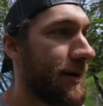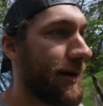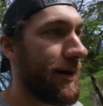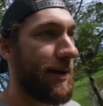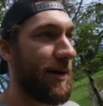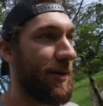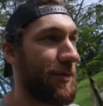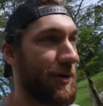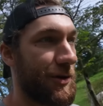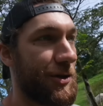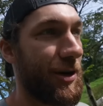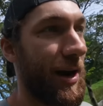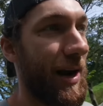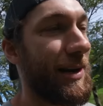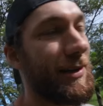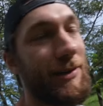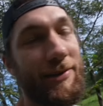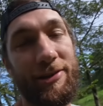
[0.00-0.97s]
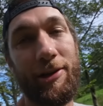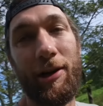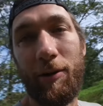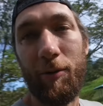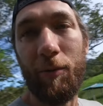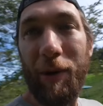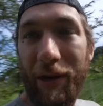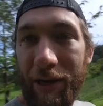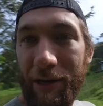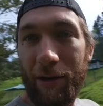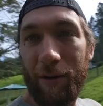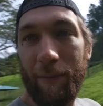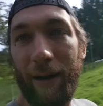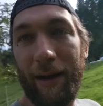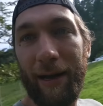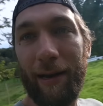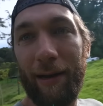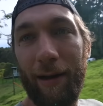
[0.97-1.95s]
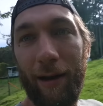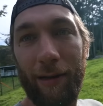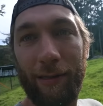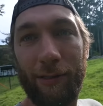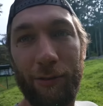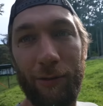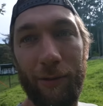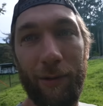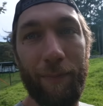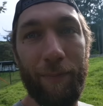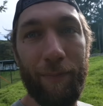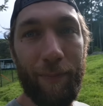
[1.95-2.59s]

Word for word: and we're trying to install a wind turbine onto a